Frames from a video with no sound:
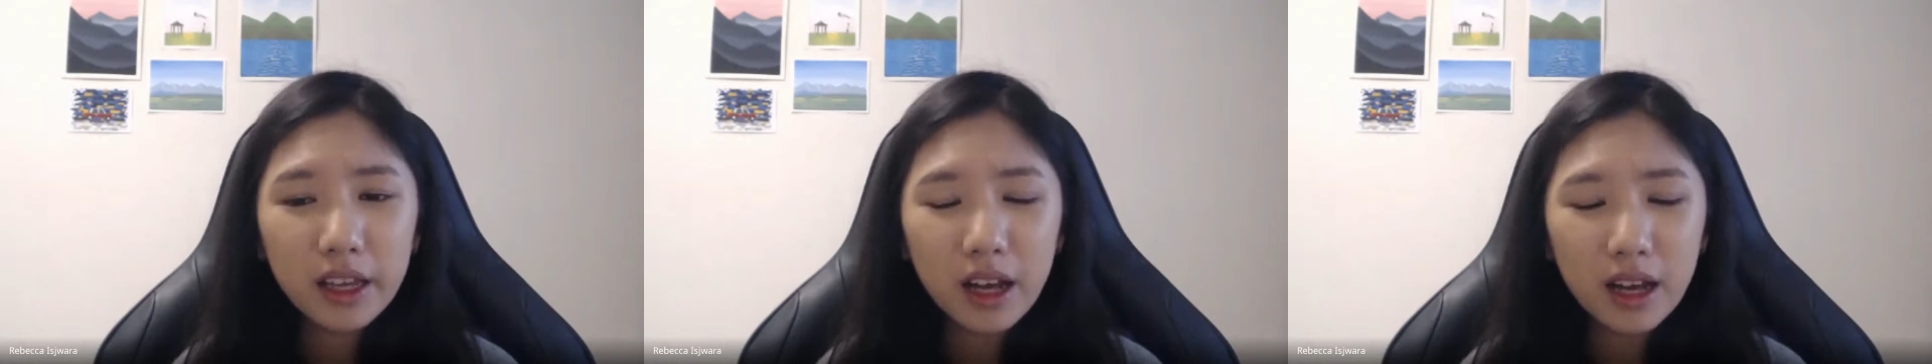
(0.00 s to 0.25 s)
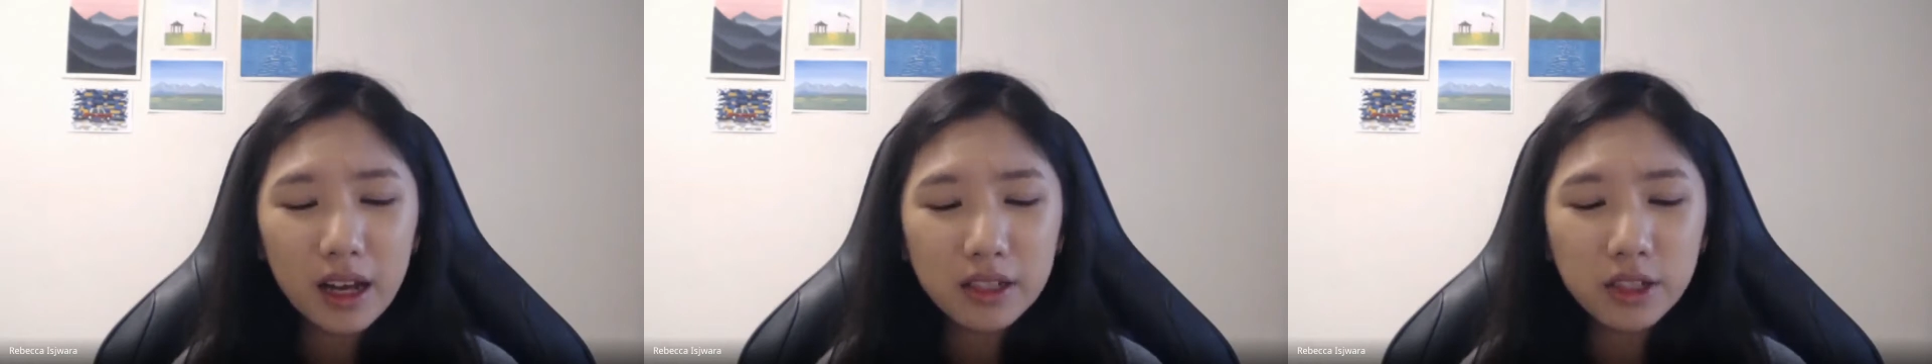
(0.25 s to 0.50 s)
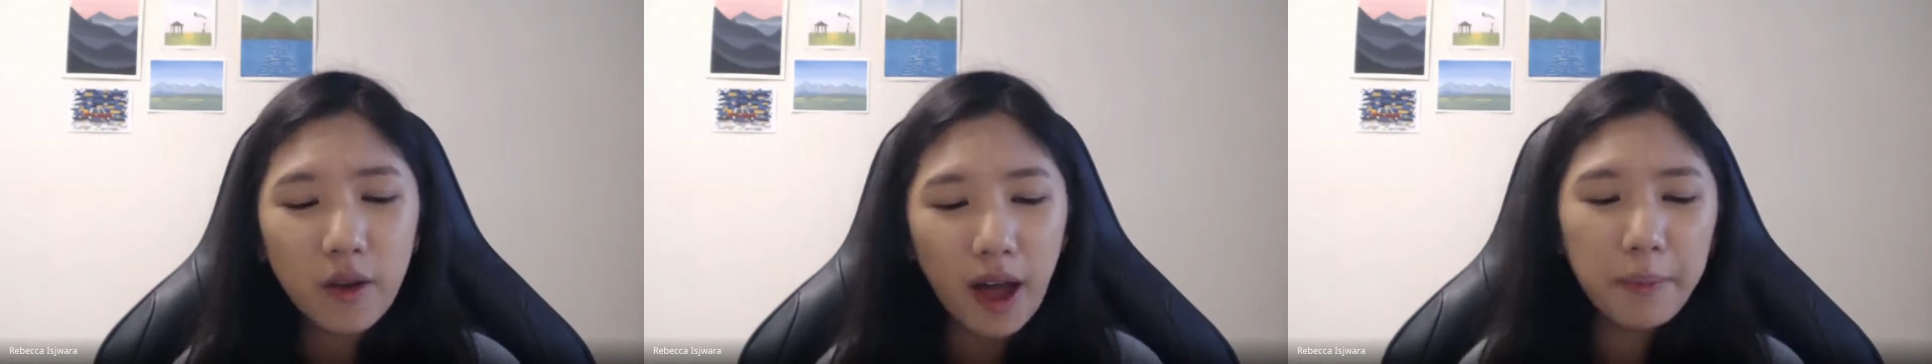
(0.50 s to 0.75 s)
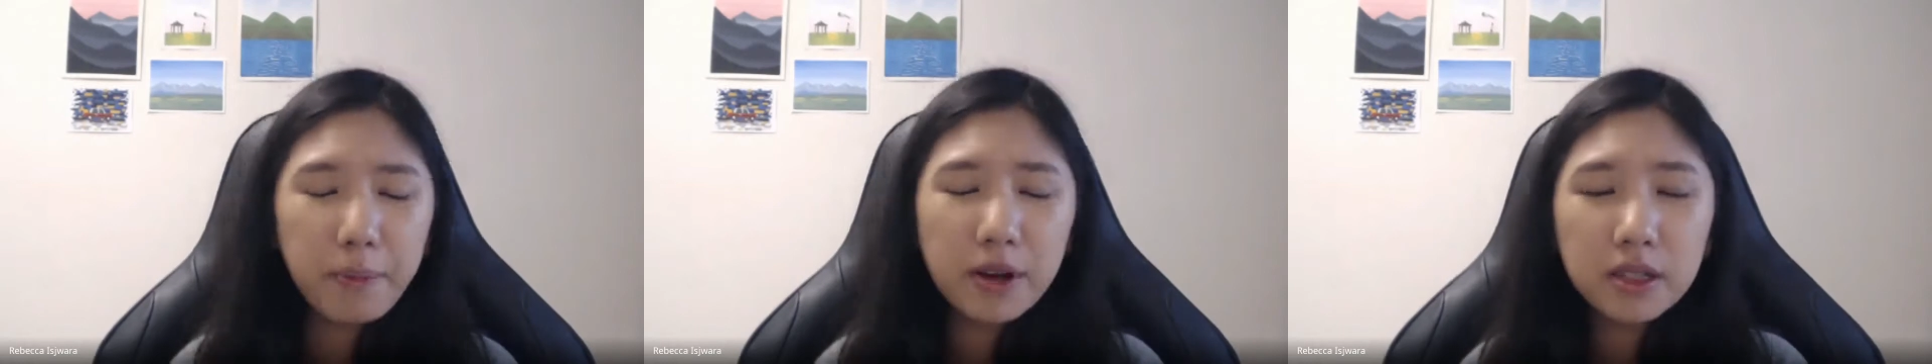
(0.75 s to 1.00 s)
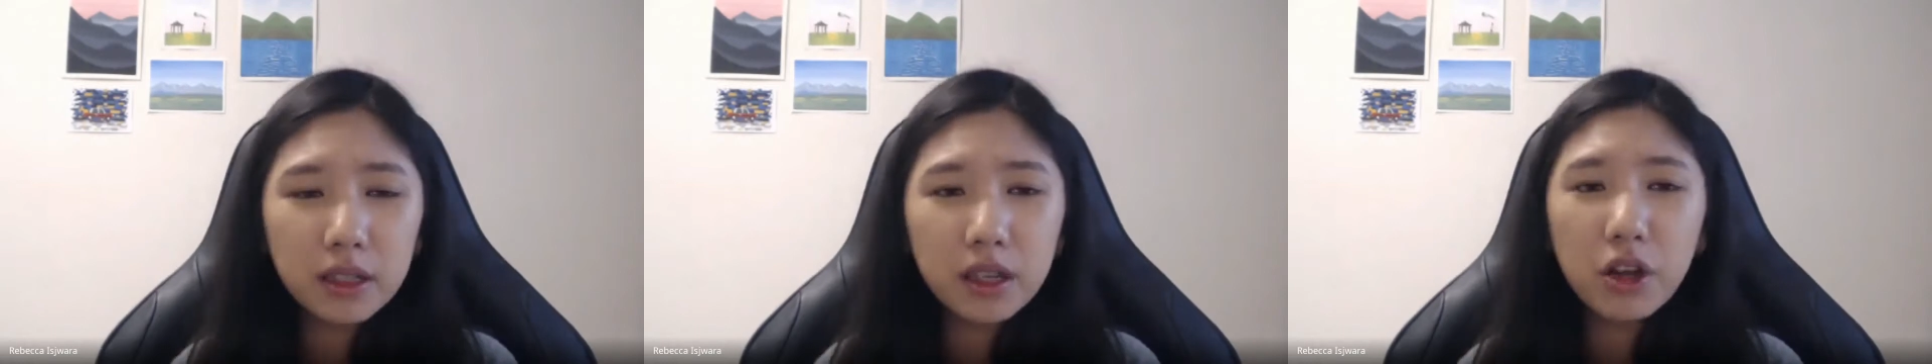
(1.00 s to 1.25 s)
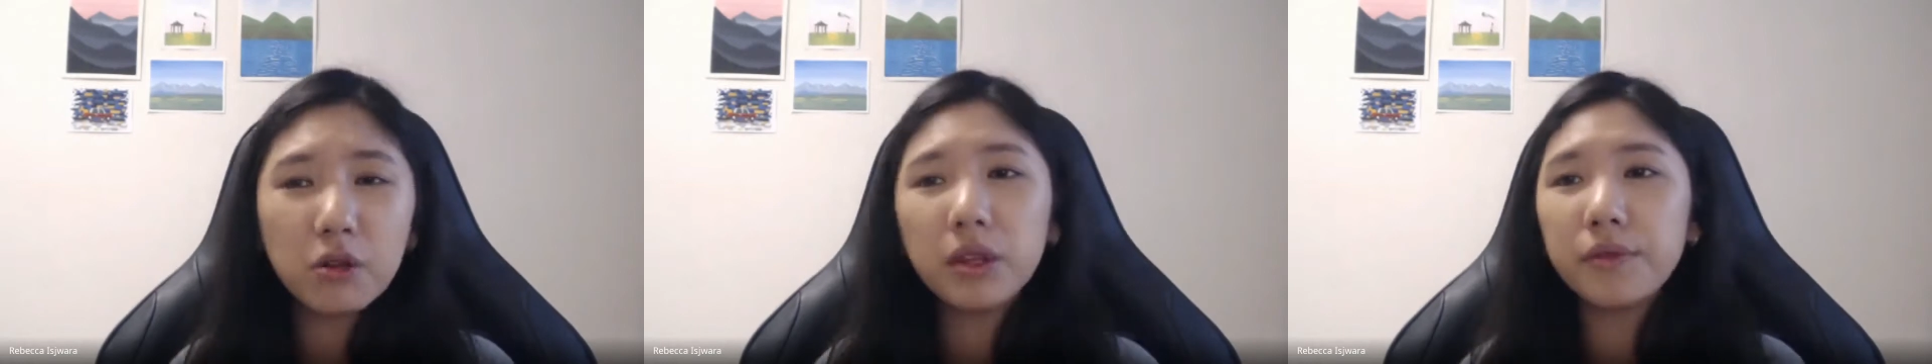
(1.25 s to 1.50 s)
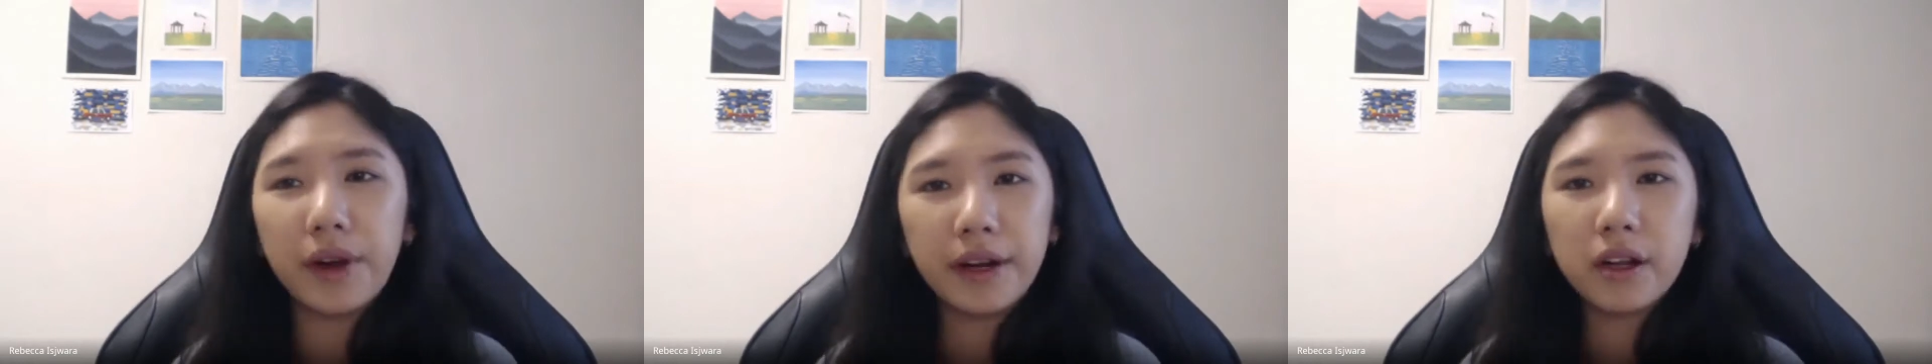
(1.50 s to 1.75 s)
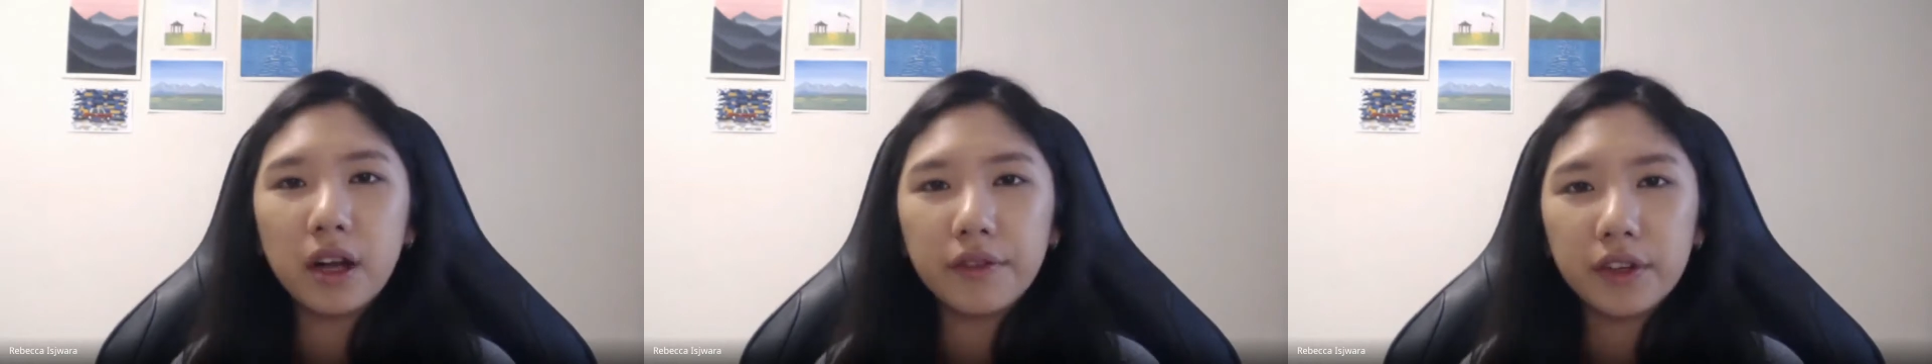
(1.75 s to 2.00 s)
so I personally only write
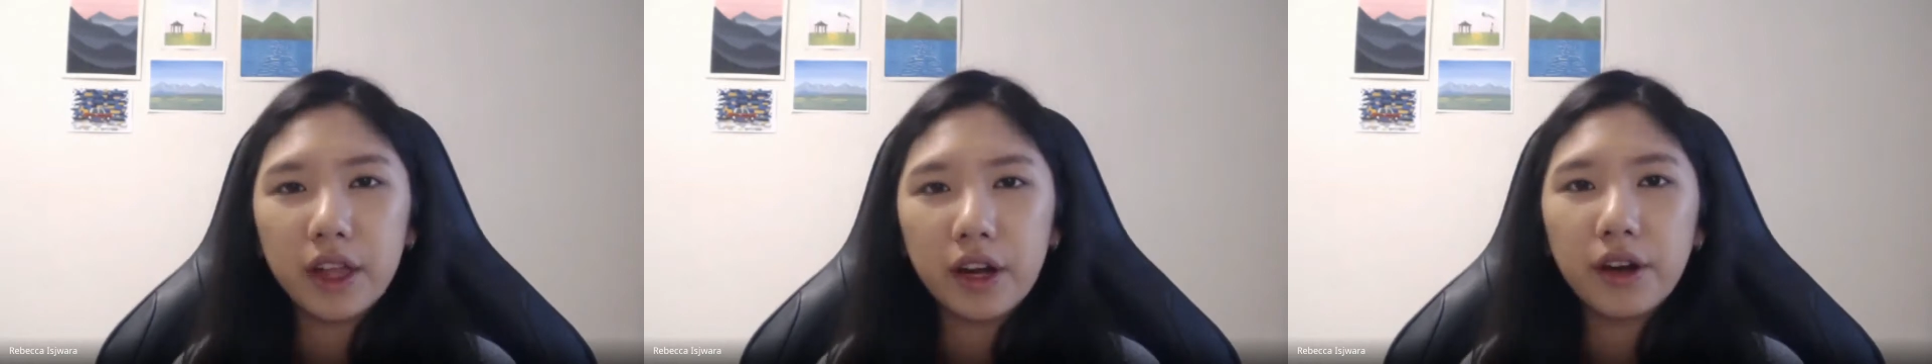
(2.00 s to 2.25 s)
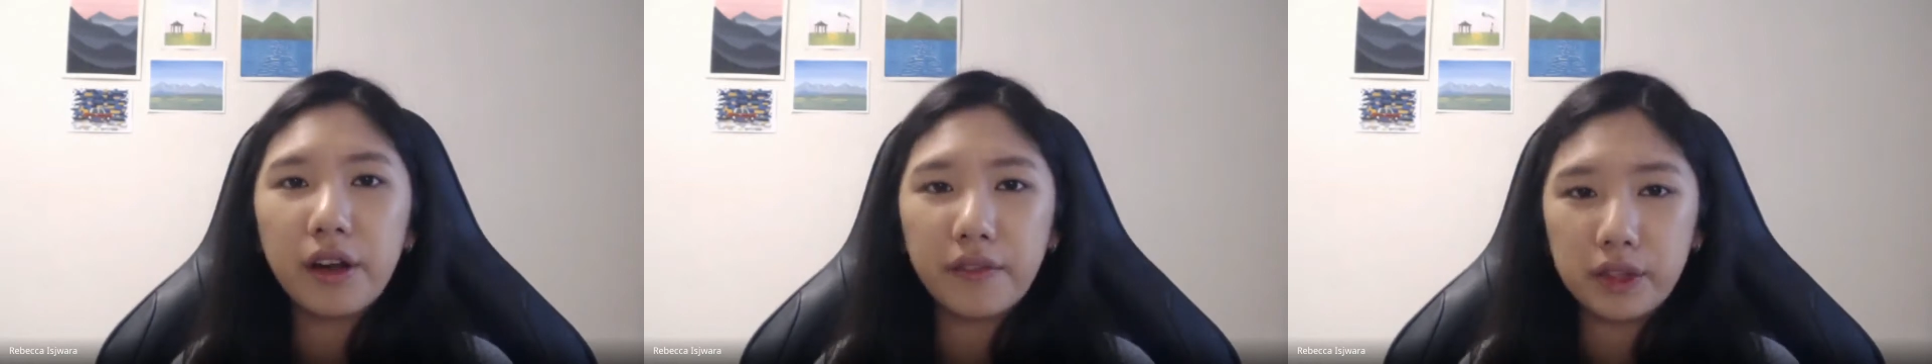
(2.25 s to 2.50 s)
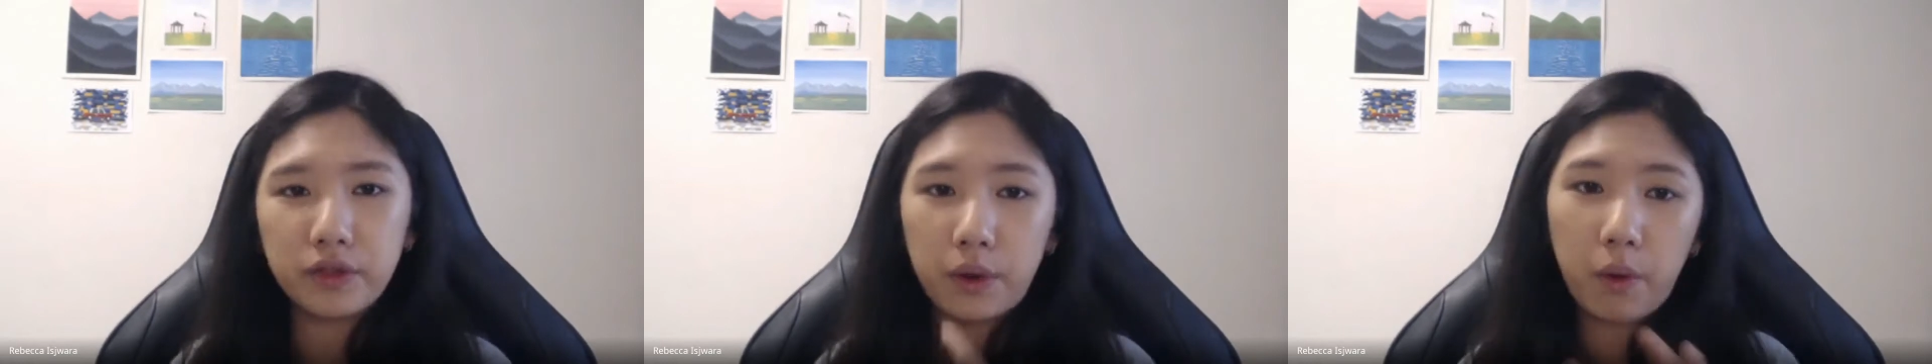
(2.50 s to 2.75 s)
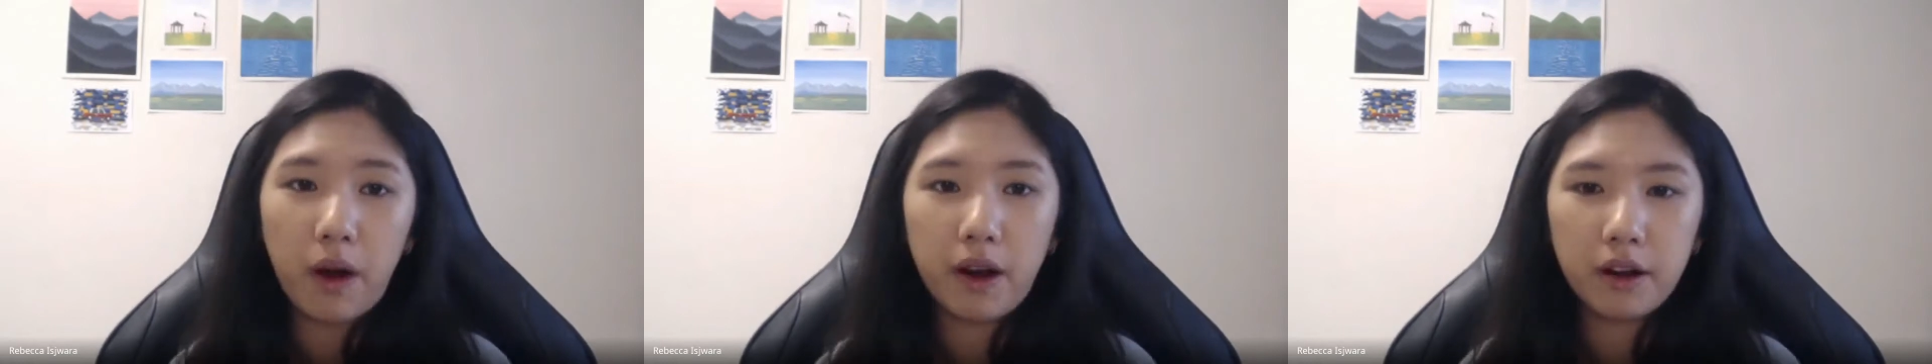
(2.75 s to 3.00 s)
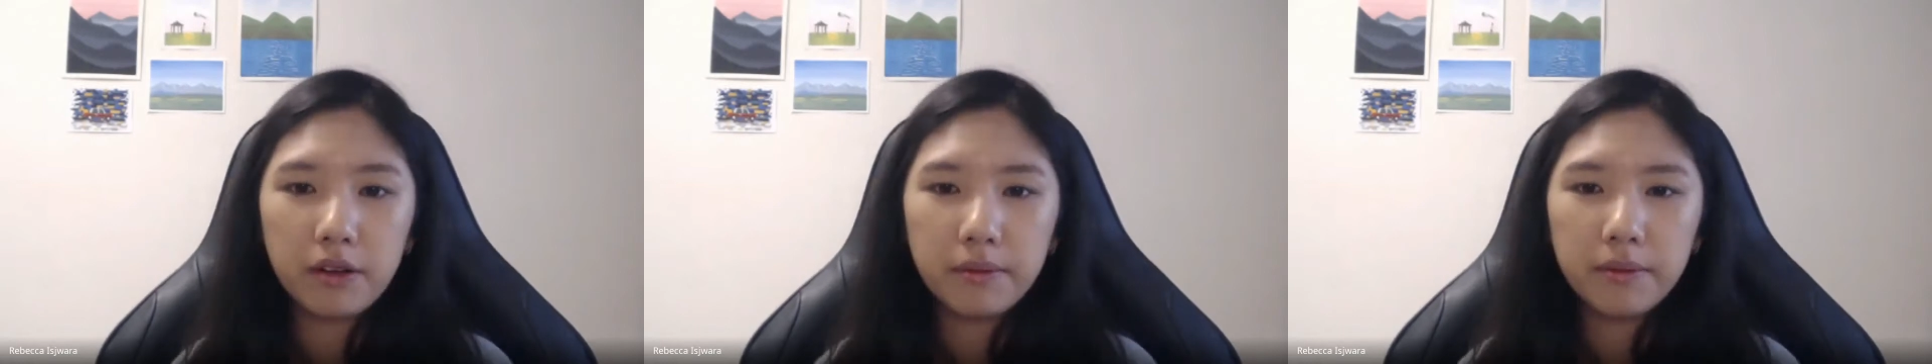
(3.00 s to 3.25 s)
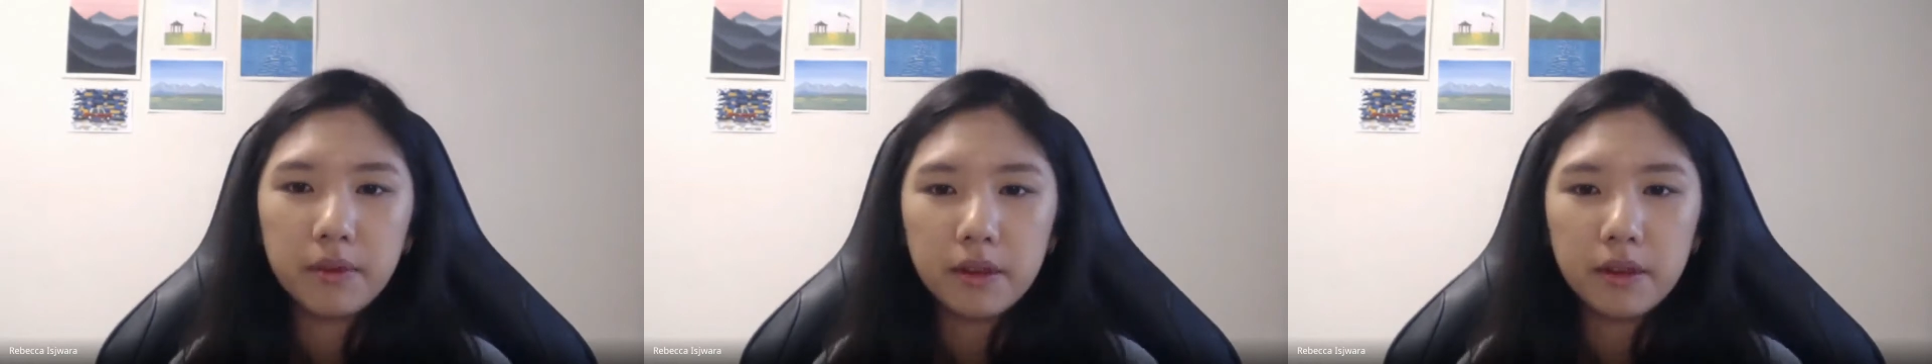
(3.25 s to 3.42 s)
a cover letter if it's required.